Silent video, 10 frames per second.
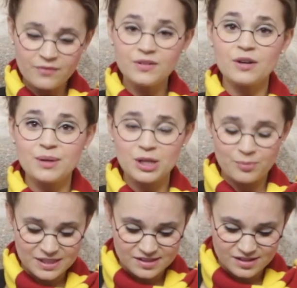And if you have
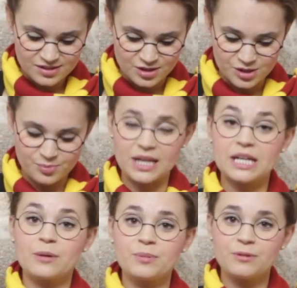bigger pieces, just
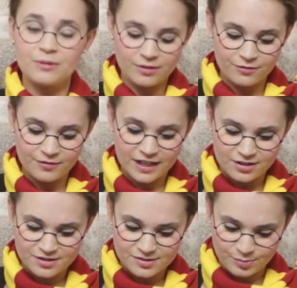break it up with your little fingers.